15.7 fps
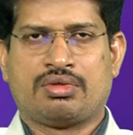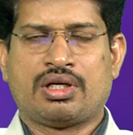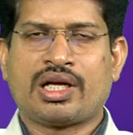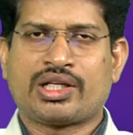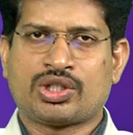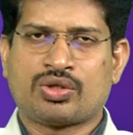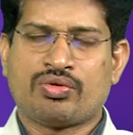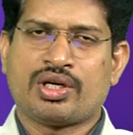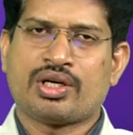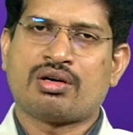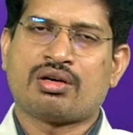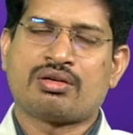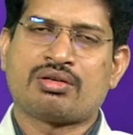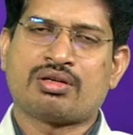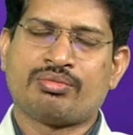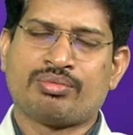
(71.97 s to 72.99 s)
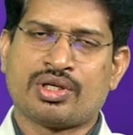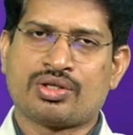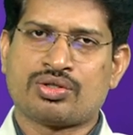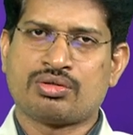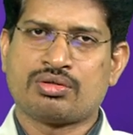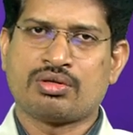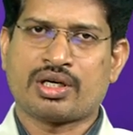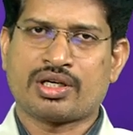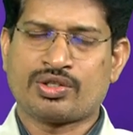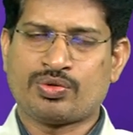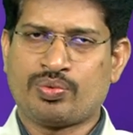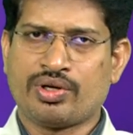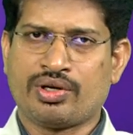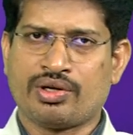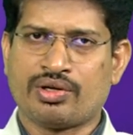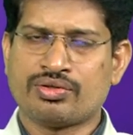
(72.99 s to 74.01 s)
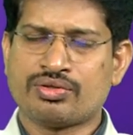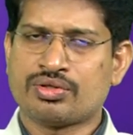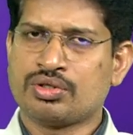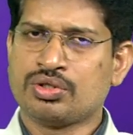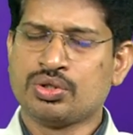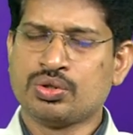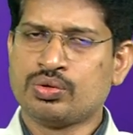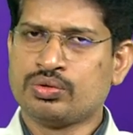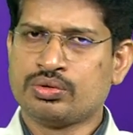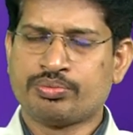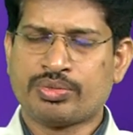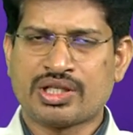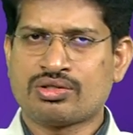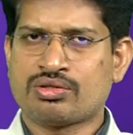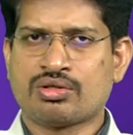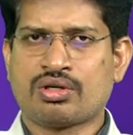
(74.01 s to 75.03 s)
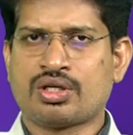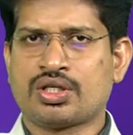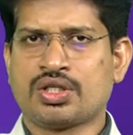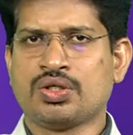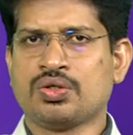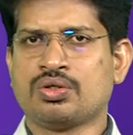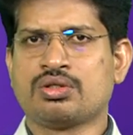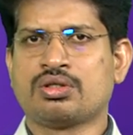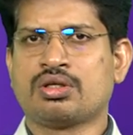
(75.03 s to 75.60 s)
earthquake or tremors you experience, you must not use